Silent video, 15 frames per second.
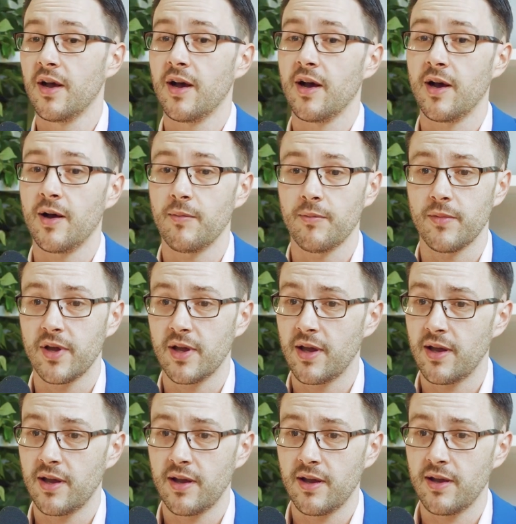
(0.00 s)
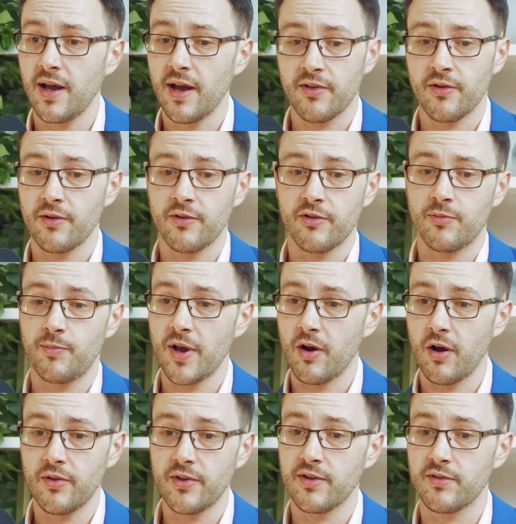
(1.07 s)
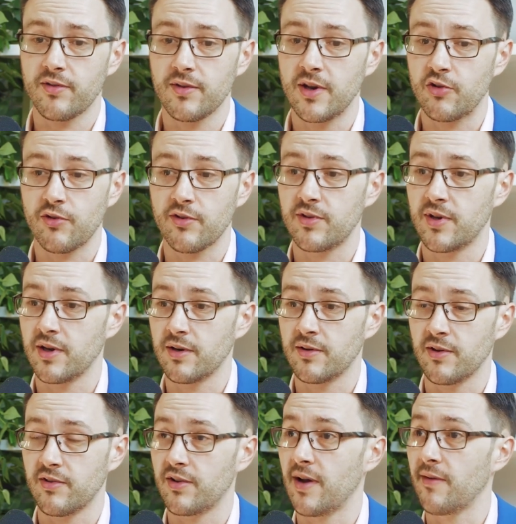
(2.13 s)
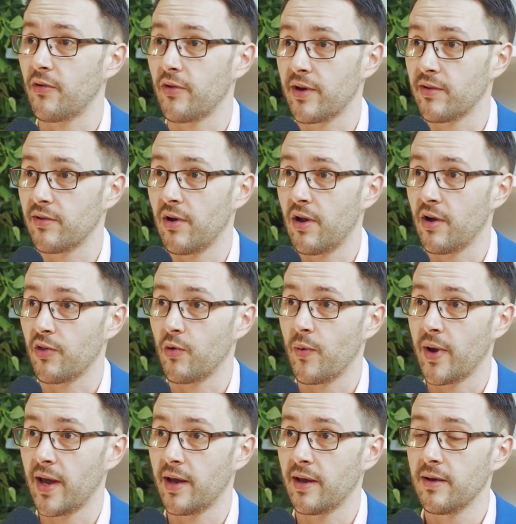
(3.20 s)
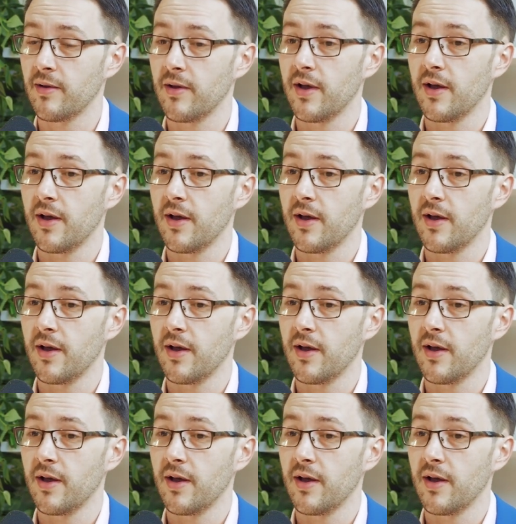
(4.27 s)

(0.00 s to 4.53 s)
Um, yeah, there, there's been all these interesting discoveries along the way.